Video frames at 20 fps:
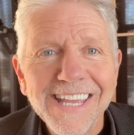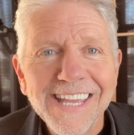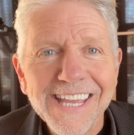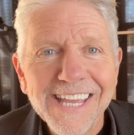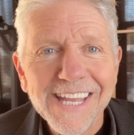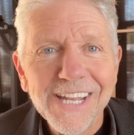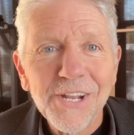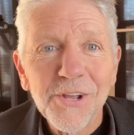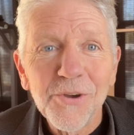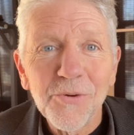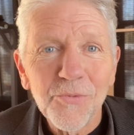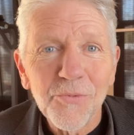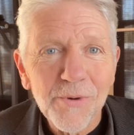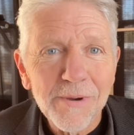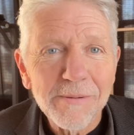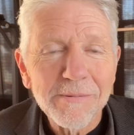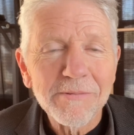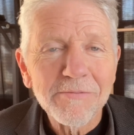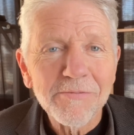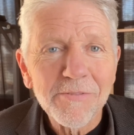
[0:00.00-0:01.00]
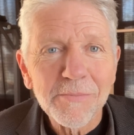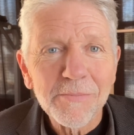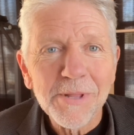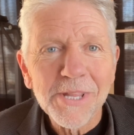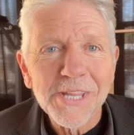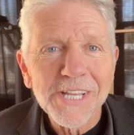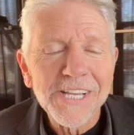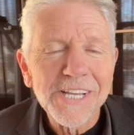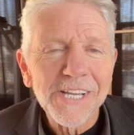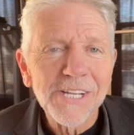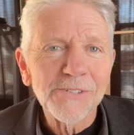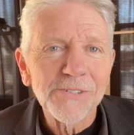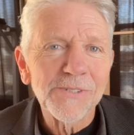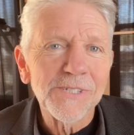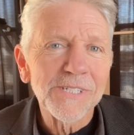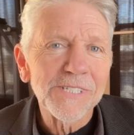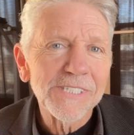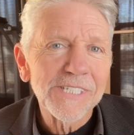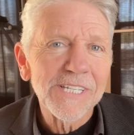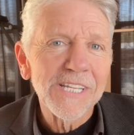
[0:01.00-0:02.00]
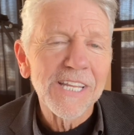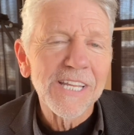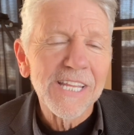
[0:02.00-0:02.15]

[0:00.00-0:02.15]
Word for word: and women from other countries.